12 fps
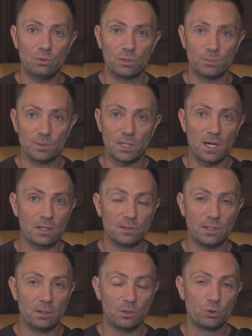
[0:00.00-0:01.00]
to some
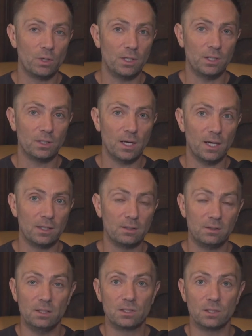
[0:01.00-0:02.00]
stocks that are trading
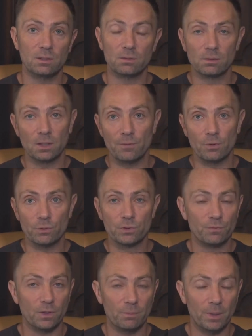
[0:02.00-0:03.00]
at decent
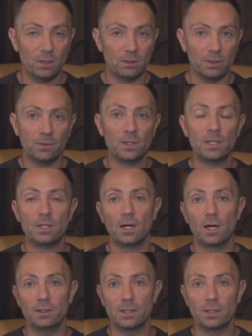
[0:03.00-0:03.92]
levels fundamentally uh,